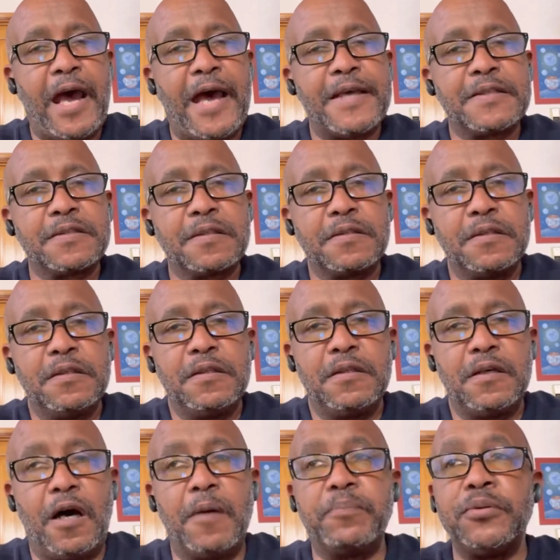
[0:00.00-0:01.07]
as
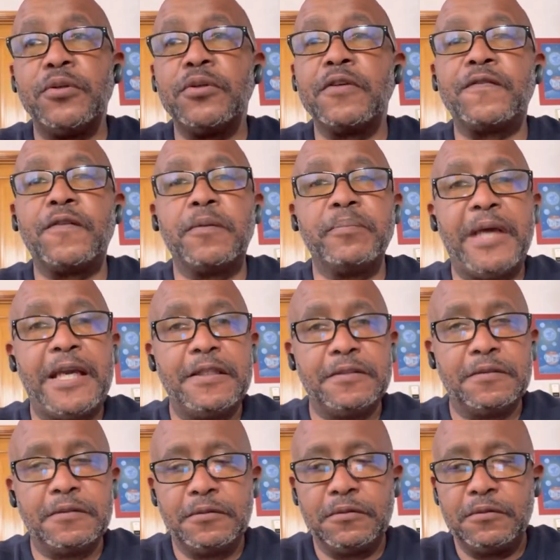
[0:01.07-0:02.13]
a beautiful
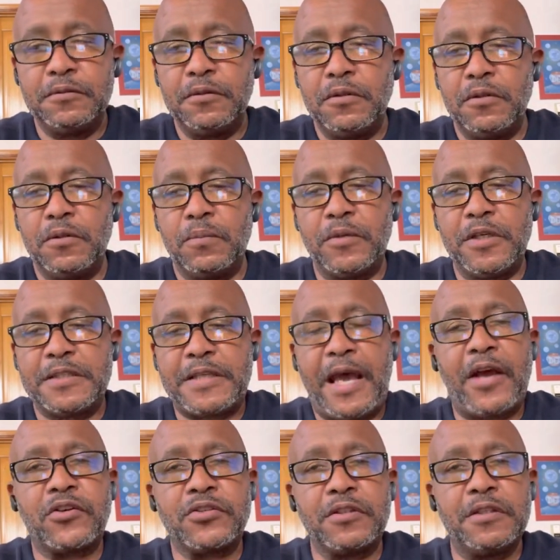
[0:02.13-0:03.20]
maiden, was
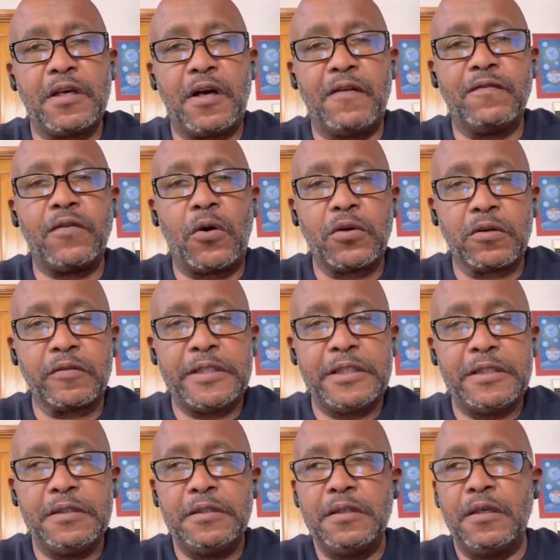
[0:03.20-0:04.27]
actually a
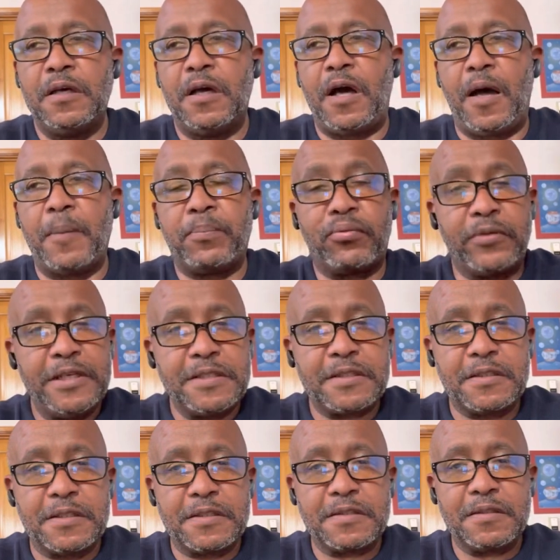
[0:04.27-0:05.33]
votary, a
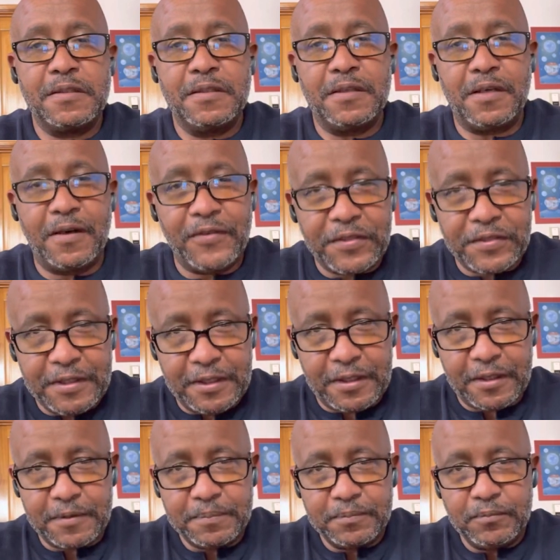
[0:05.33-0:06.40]
priestess of Athena.